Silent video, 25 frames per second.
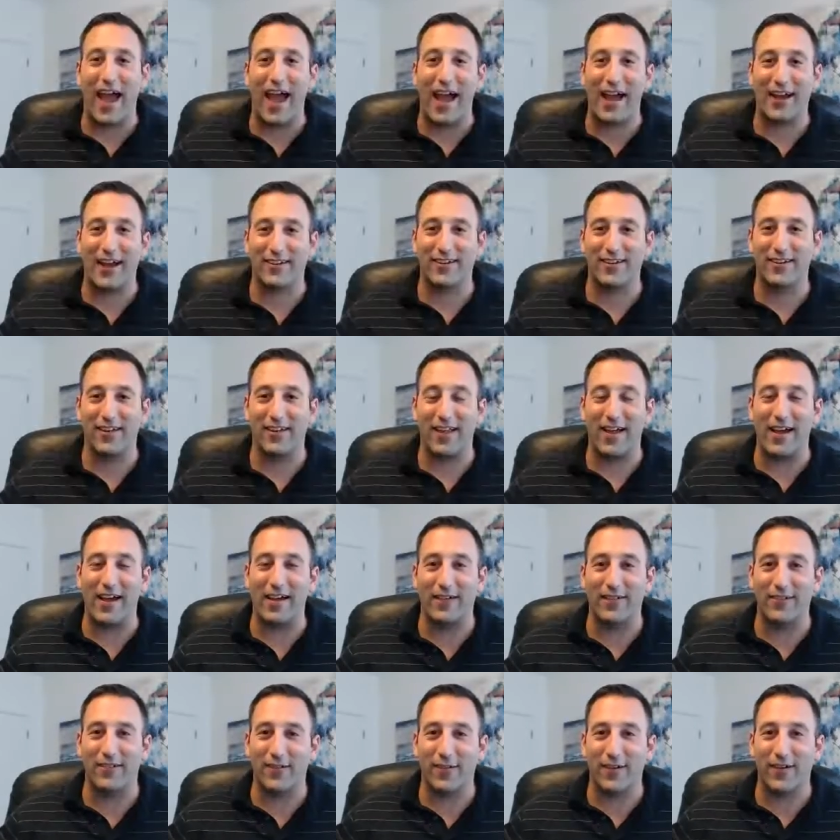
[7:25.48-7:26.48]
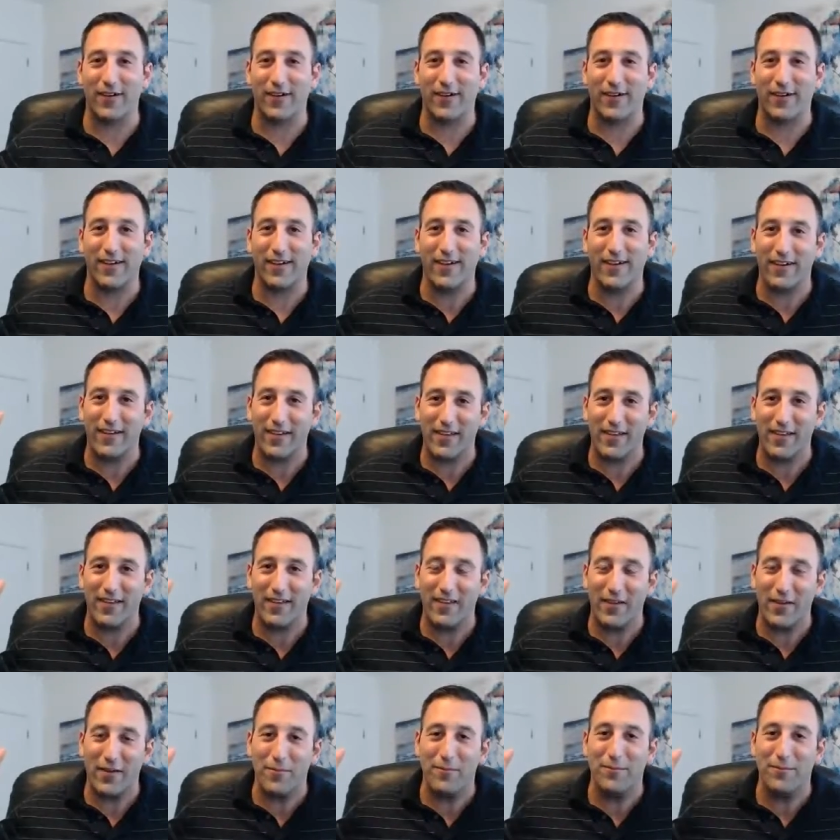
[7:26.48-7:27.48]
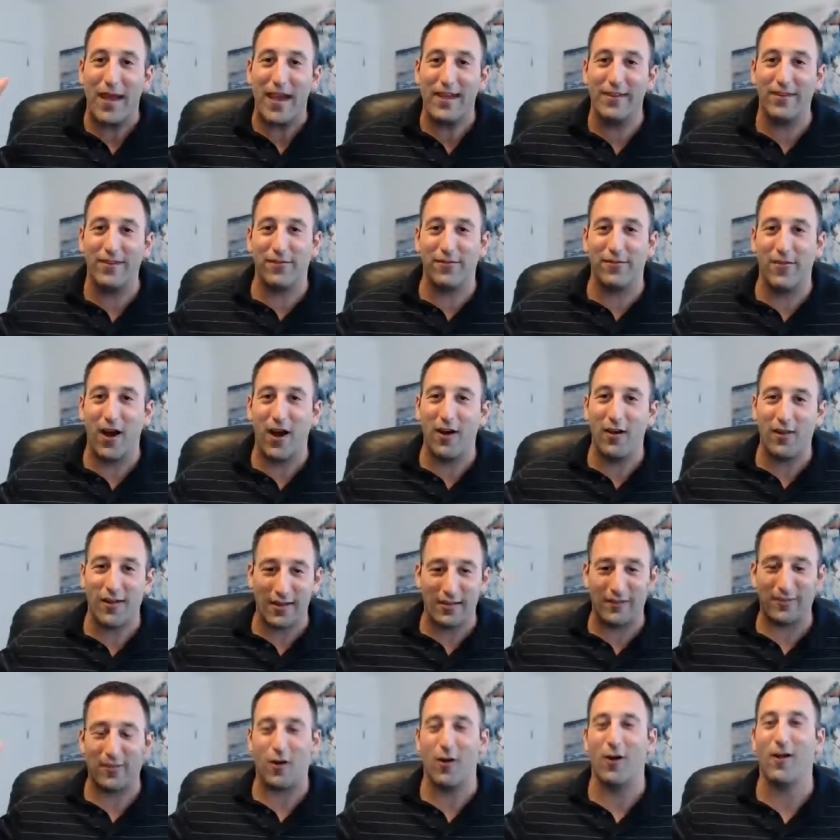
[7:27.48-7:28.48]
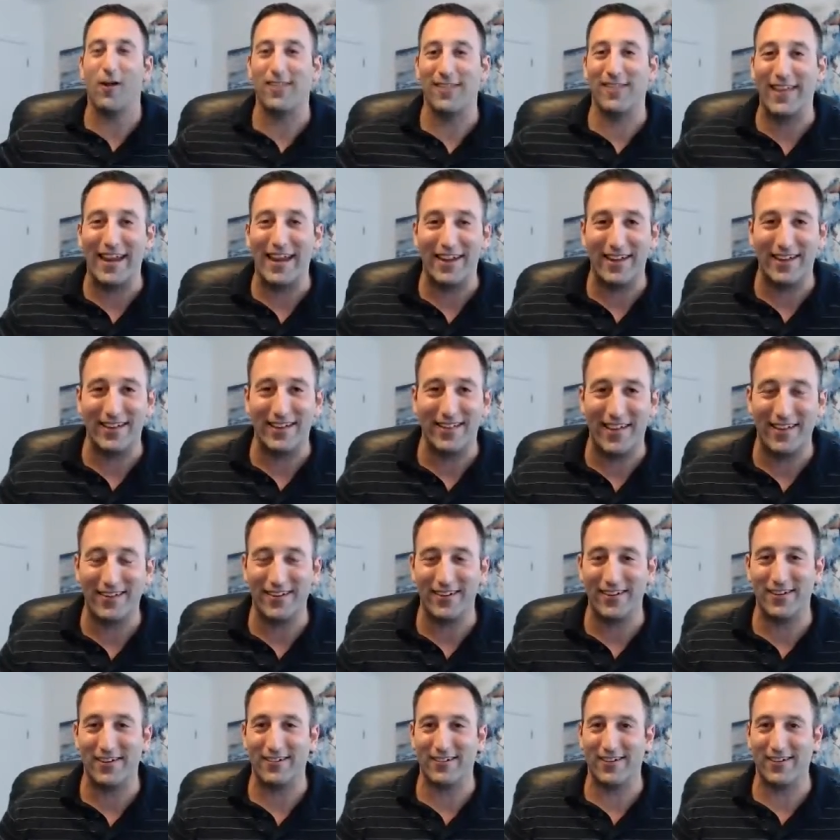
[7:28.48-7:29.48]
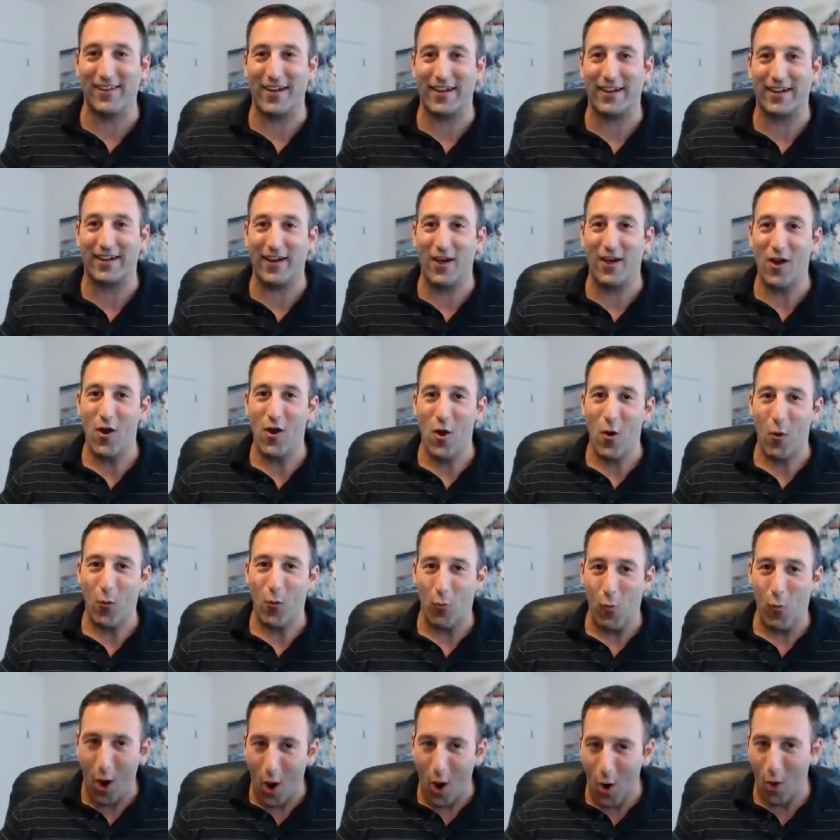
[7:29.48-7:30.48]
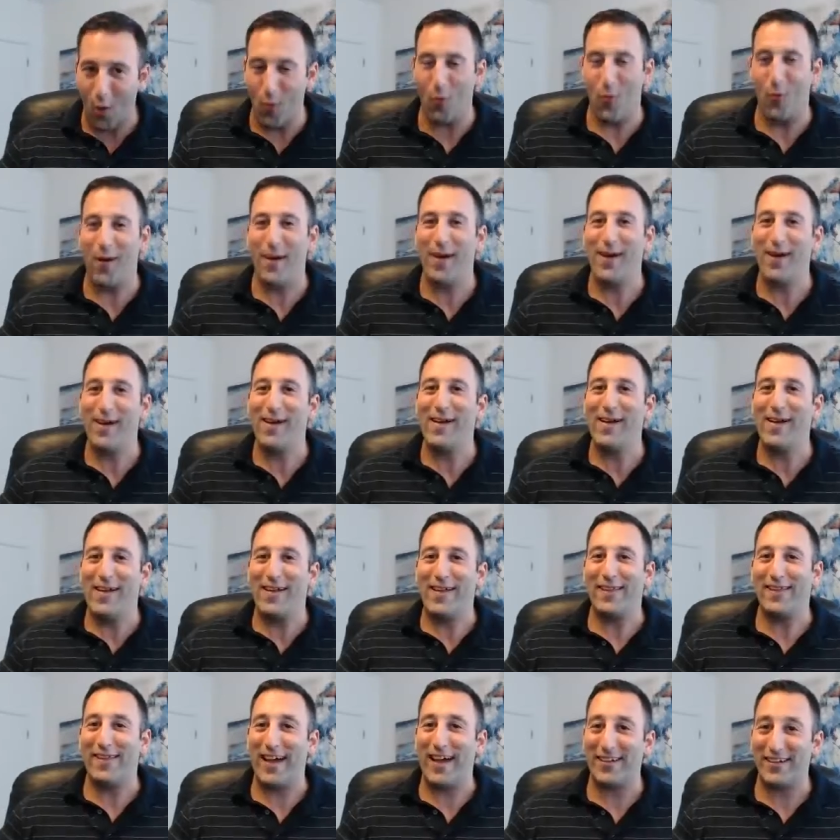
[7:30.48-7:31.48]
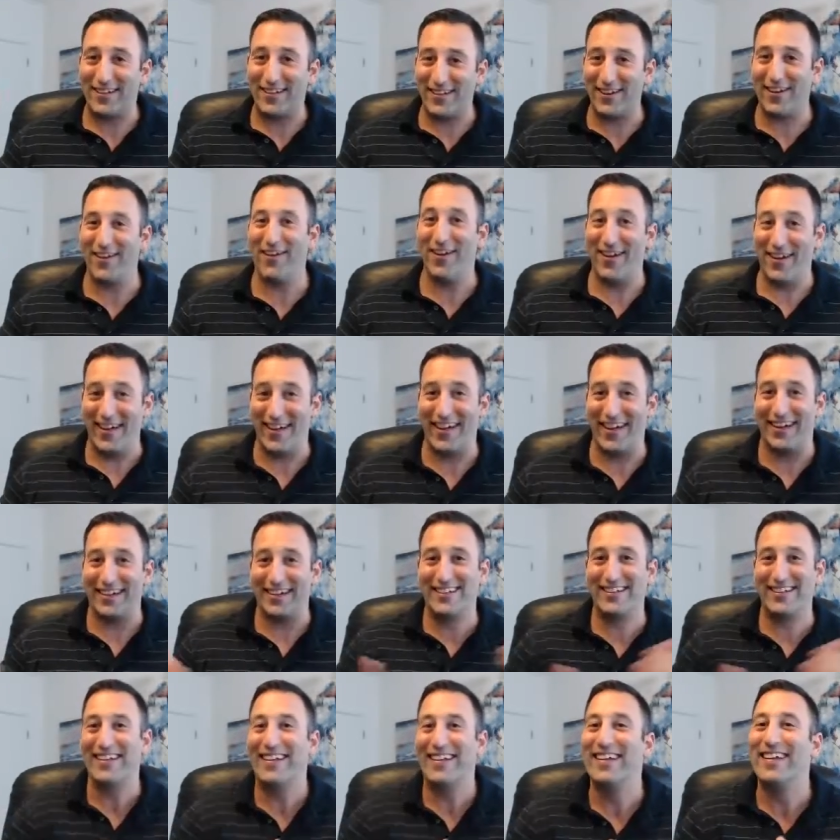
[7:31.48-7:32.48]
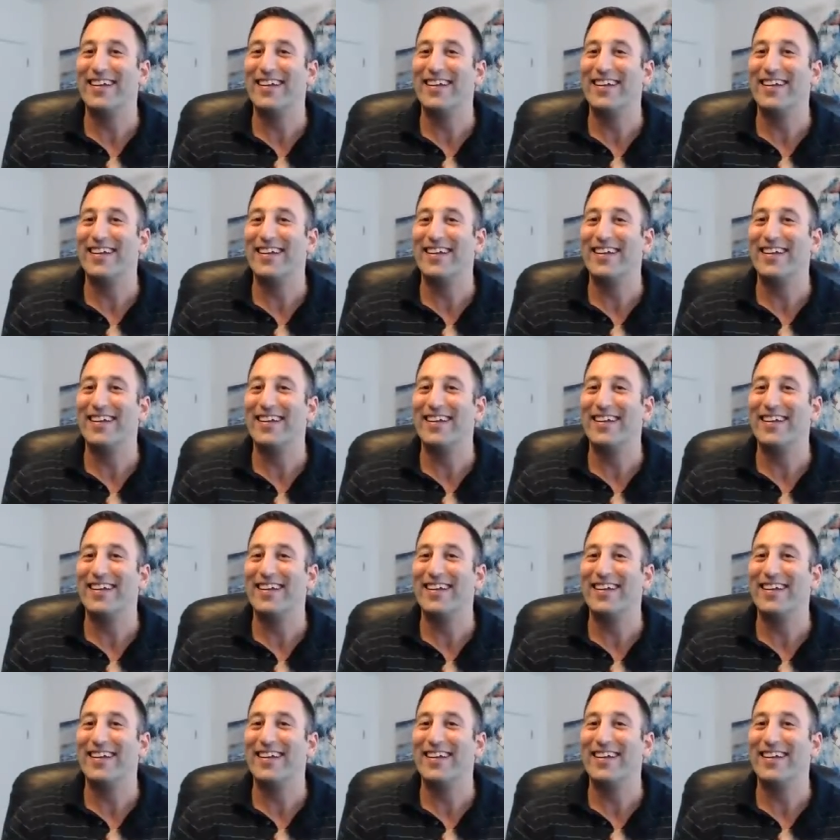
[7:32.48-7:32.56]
act to like, for men to follow. Like, for all our lady listeners, they're like, whoa, that's serious.